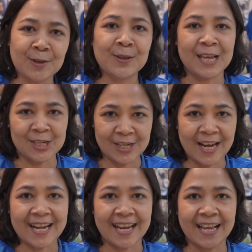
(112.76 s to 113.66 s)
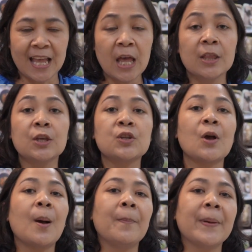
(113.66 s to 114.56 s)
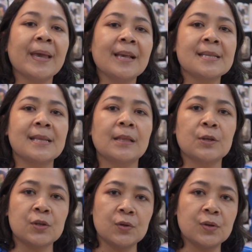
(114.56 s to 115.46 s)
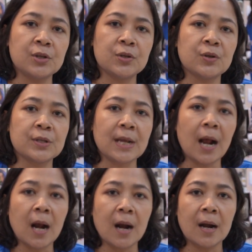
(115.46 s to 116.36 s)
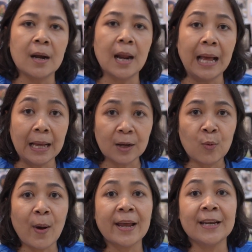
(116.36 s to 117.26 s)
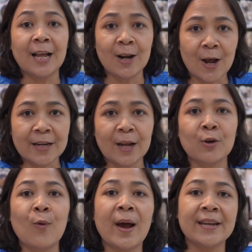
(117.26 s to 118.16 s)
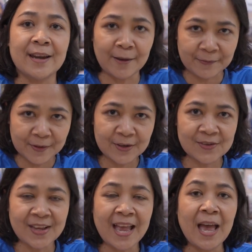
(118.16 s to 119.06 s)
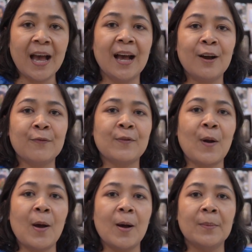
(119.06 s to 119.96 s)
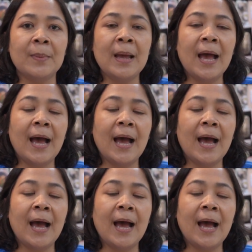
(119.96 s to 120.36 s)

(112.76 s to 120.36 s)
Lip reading: to their sharing. The topics that the student chose are quite a lot and quite diverse, from